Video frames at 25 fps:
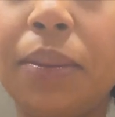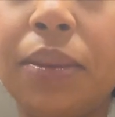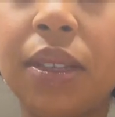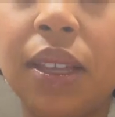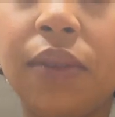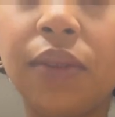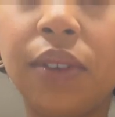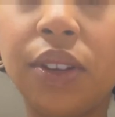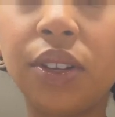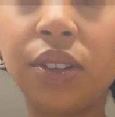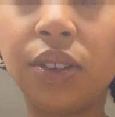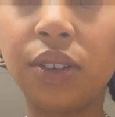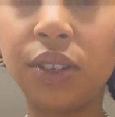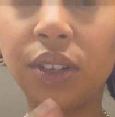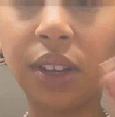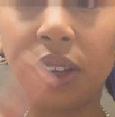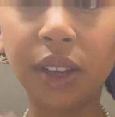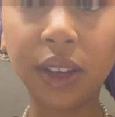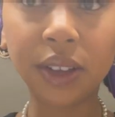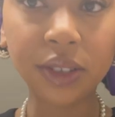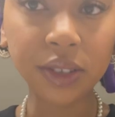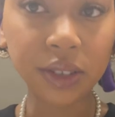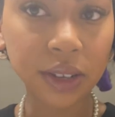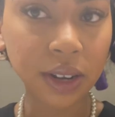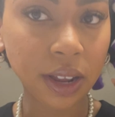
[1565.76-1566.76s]
stuff I showed y'all
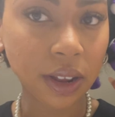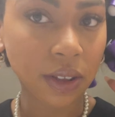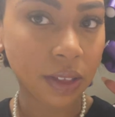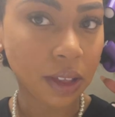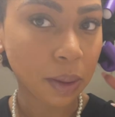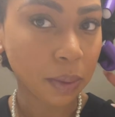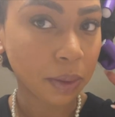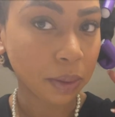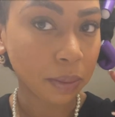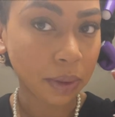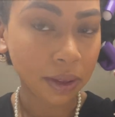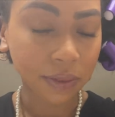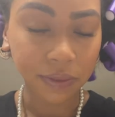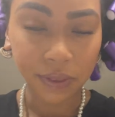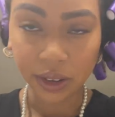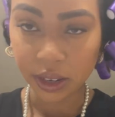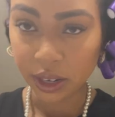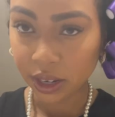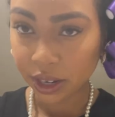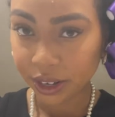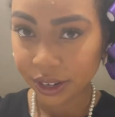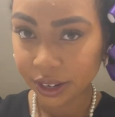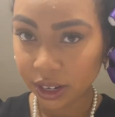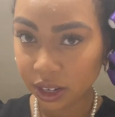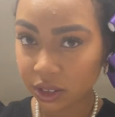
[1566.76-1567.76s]
yesterday, only I put my
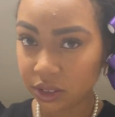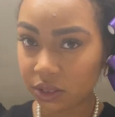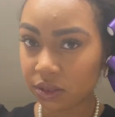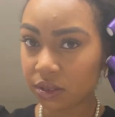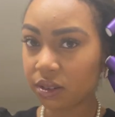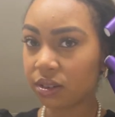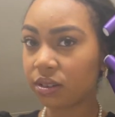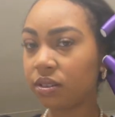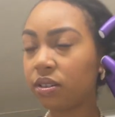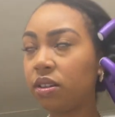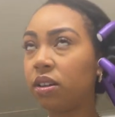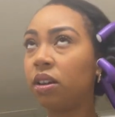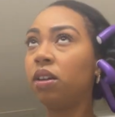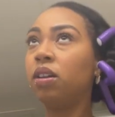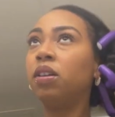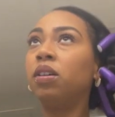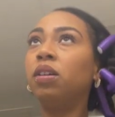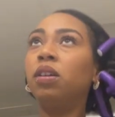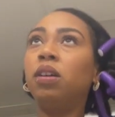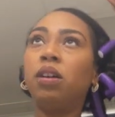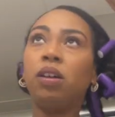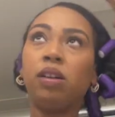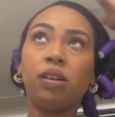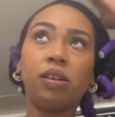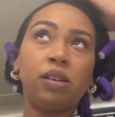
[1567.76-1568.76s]
Fendi earrings on.
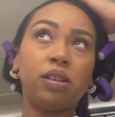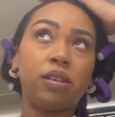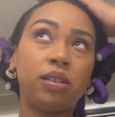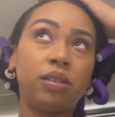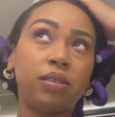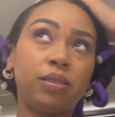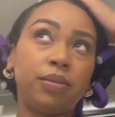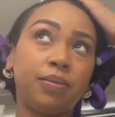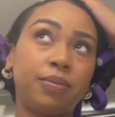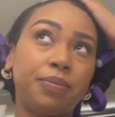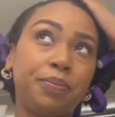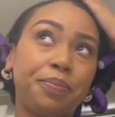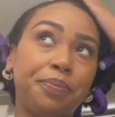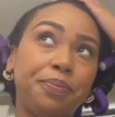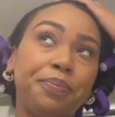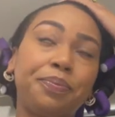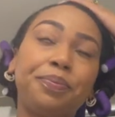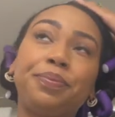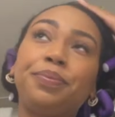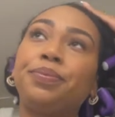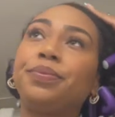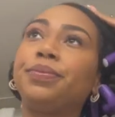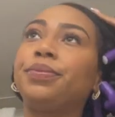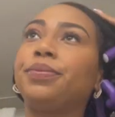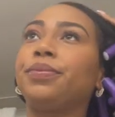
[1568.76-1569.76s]
Um,
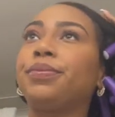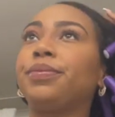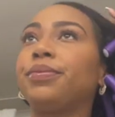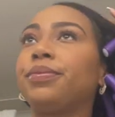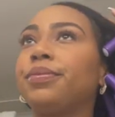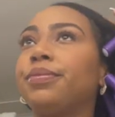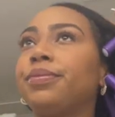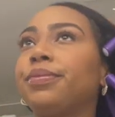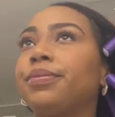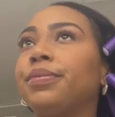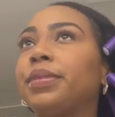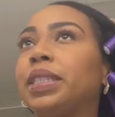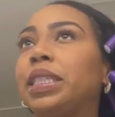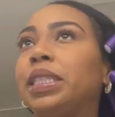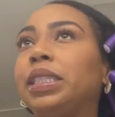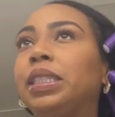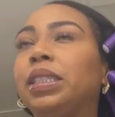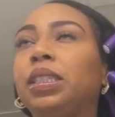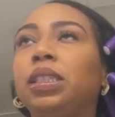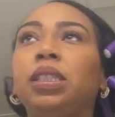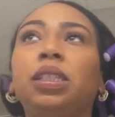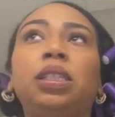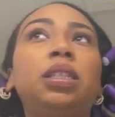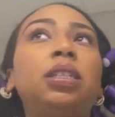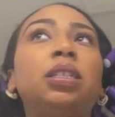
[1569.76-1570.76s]

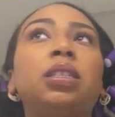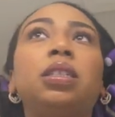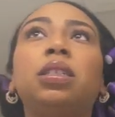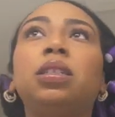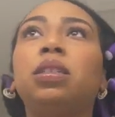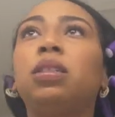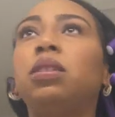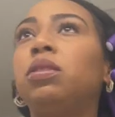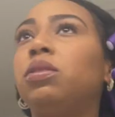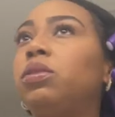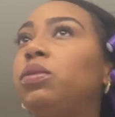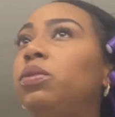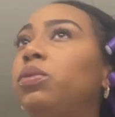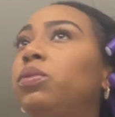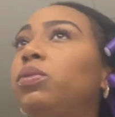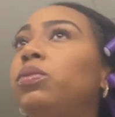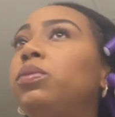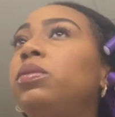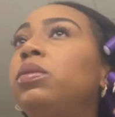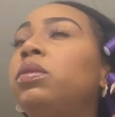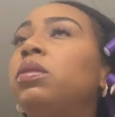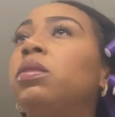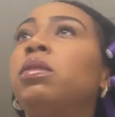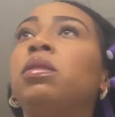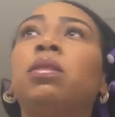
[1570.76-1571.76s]
yeah, so
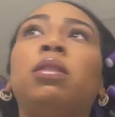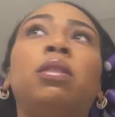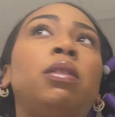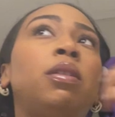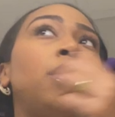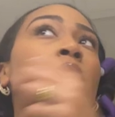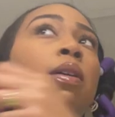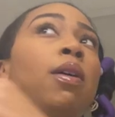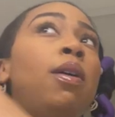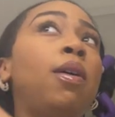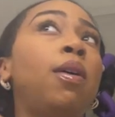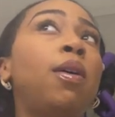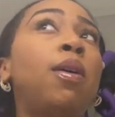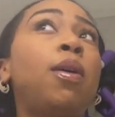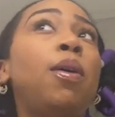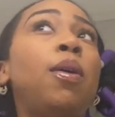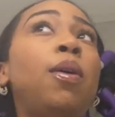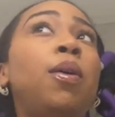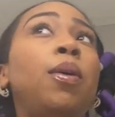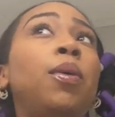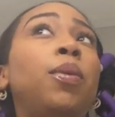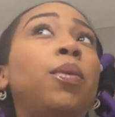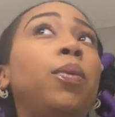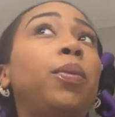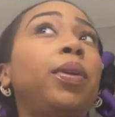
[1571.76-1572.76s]

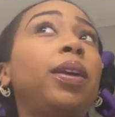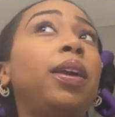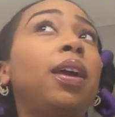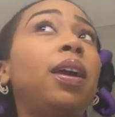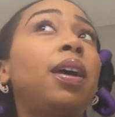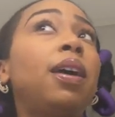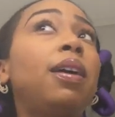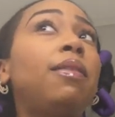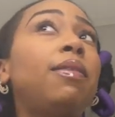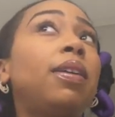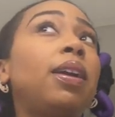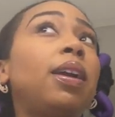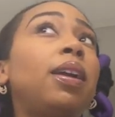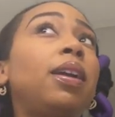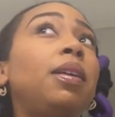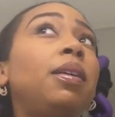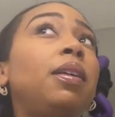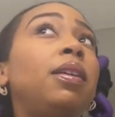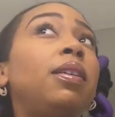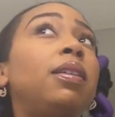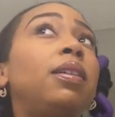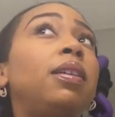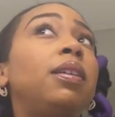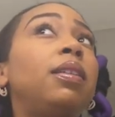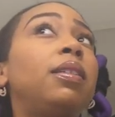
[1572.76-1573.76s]
we have a
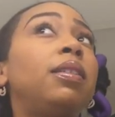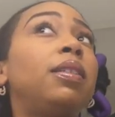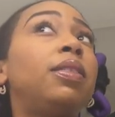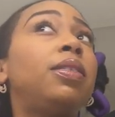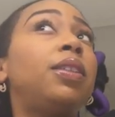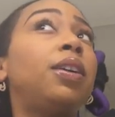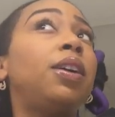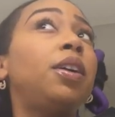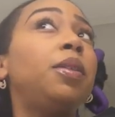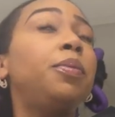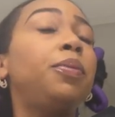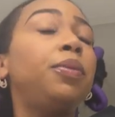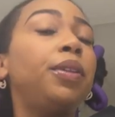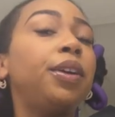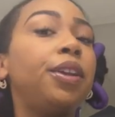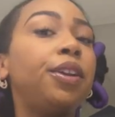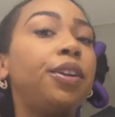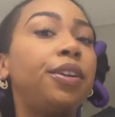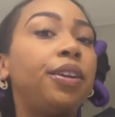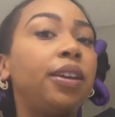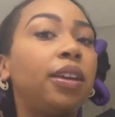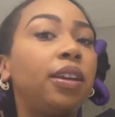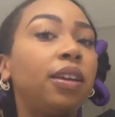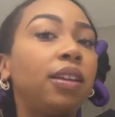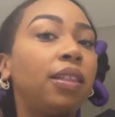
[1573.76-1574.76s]
third
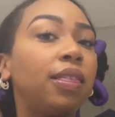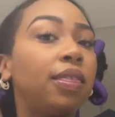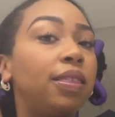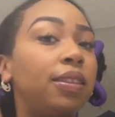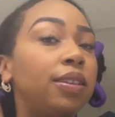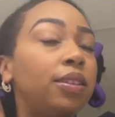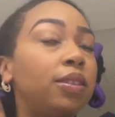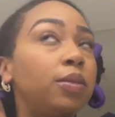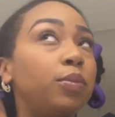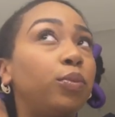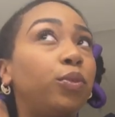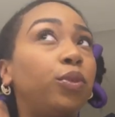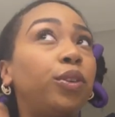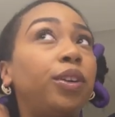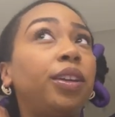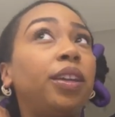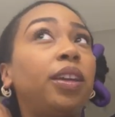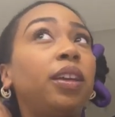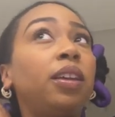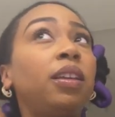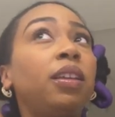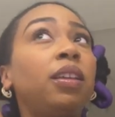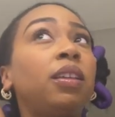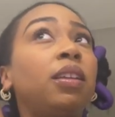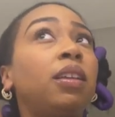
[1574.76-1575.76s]
plenary this
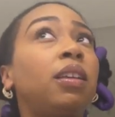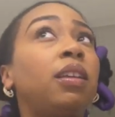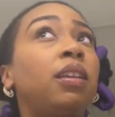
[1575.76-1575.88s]
morning.